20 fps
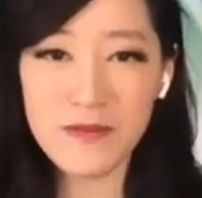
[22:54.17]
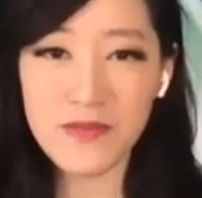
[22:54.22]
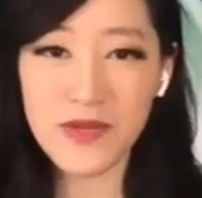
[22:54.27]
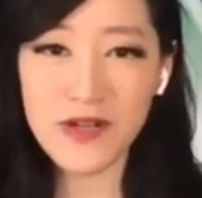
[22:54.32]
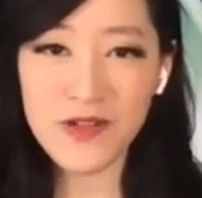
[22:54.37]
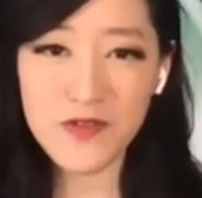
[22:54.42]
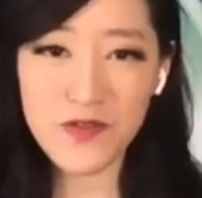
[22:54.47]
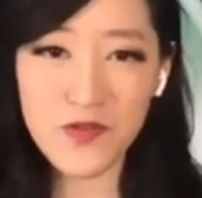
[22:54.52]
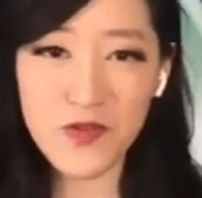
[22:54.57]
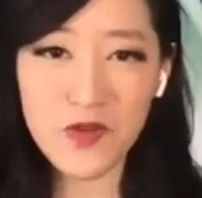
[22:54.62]

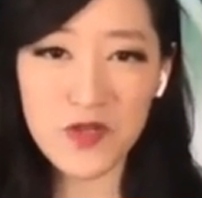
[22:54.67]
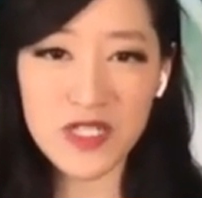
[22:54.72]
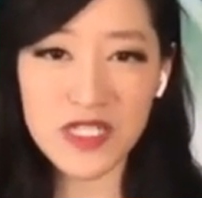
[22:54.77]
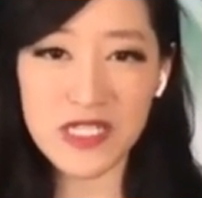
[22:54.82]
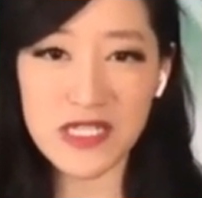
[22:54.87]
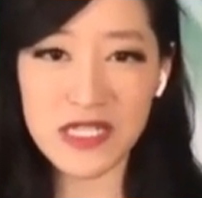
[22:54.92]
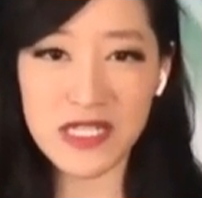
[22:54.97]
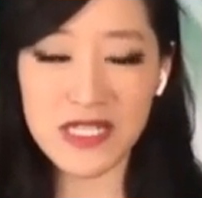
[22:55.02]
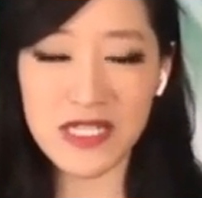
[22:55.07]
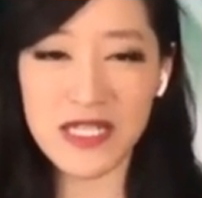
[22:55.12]
But
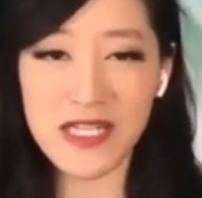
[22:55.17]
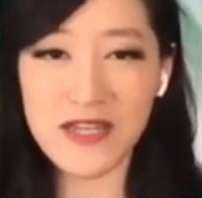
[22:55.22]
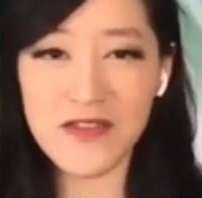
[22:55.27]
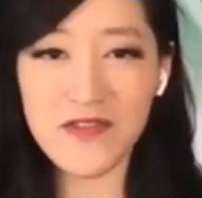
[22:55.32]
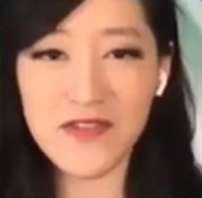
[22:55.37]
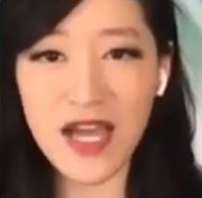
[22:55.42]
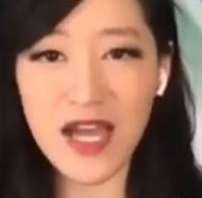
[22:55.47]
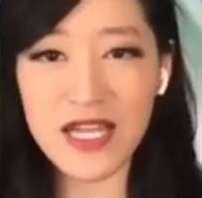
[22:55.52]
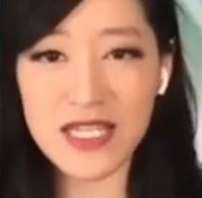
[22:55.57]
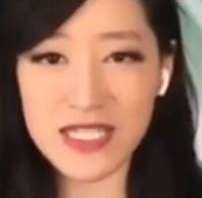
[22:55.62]
unfortunately, a
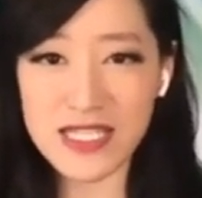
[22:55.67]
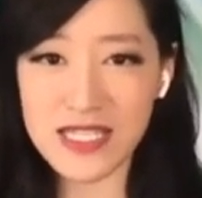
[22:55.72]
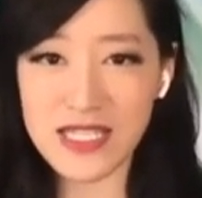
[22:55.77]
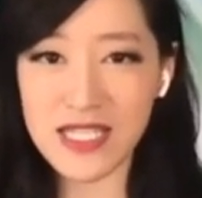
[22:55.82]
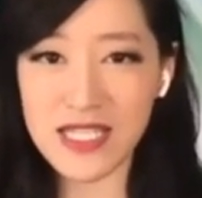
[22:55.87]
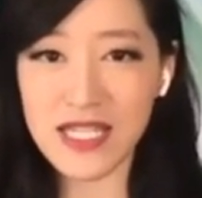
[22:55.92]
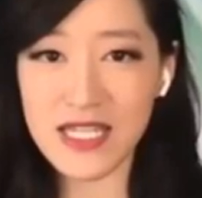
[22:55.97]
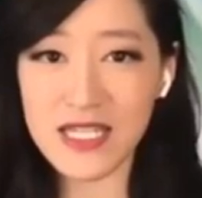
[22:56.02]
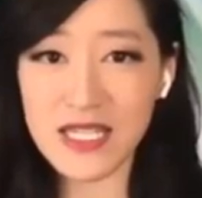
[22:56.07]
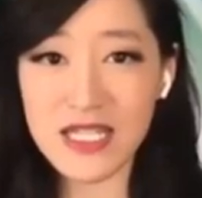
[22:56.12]

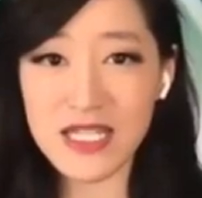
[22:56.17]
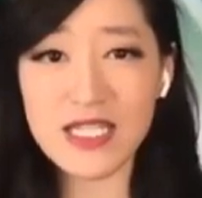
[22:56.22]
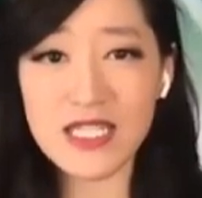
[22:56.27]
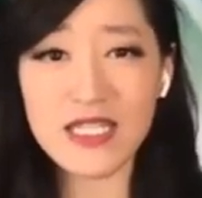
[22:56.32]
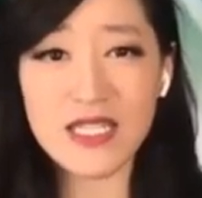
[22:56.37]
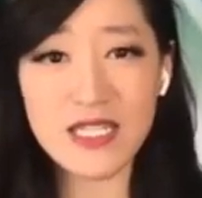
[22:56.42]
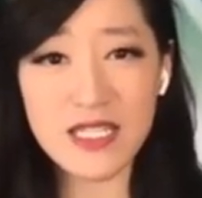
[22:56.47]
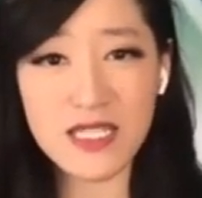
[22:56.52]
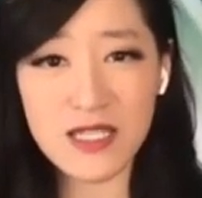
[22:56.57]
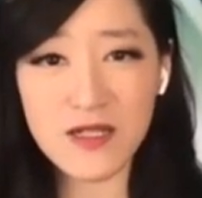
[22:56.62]
vaccine is
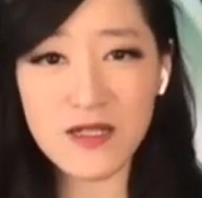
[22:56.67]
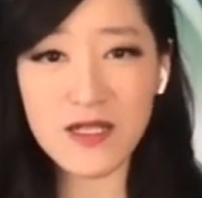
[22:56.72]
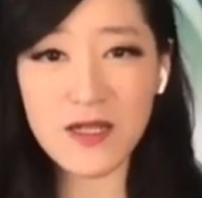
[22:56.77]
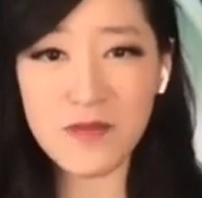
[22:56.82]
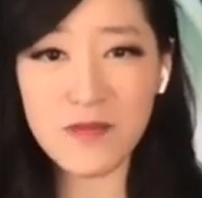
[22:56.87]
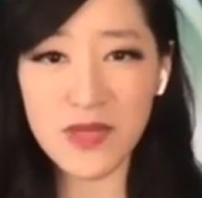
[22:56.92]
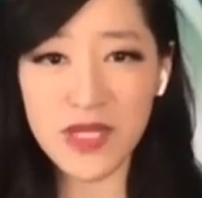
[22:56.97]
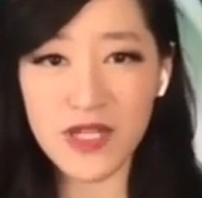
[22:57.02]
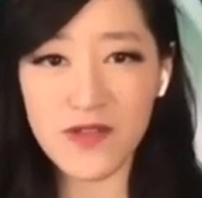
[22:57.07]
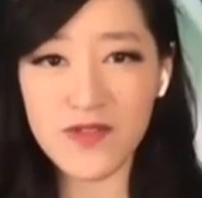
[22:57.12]
still a
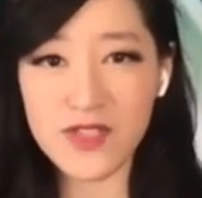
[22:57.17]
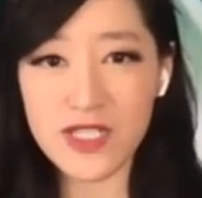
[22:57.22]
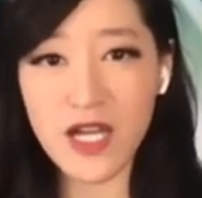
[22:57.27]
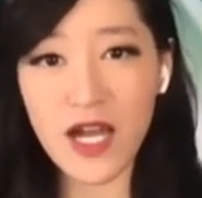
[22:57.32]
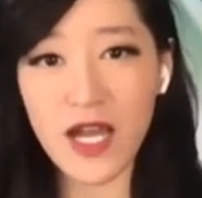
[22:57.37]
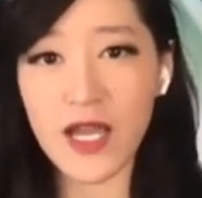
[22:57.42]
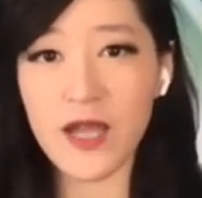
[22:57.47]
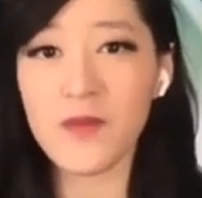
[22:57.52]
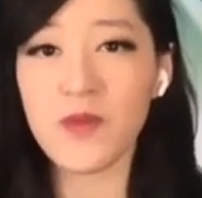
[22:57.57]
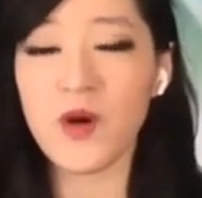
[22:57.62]
bit of
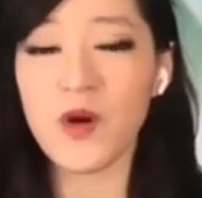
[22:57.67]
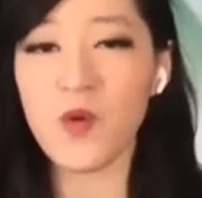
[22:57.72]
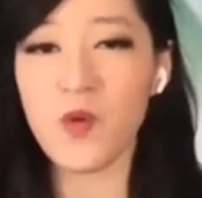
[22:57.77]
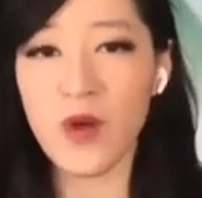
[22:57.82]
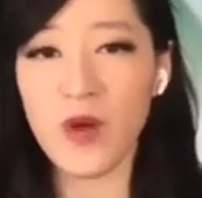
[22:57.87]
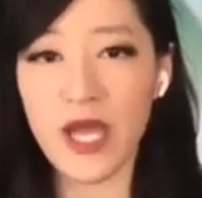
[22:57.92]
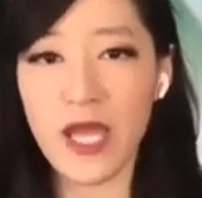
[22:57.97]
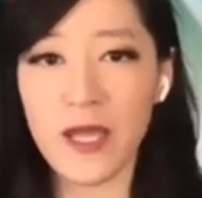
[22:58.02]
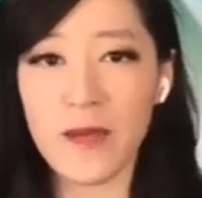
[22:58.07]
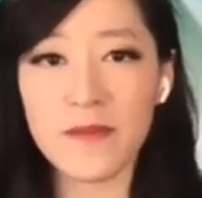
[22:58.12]
time
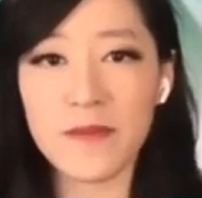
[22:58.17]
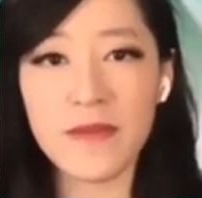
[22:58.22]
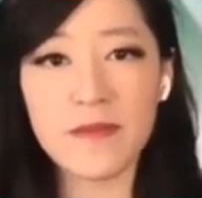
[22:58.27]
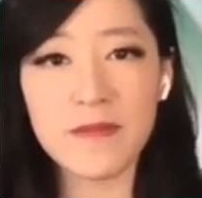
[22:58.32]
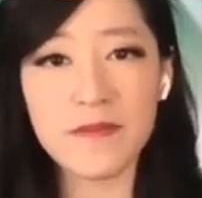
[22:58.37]
away.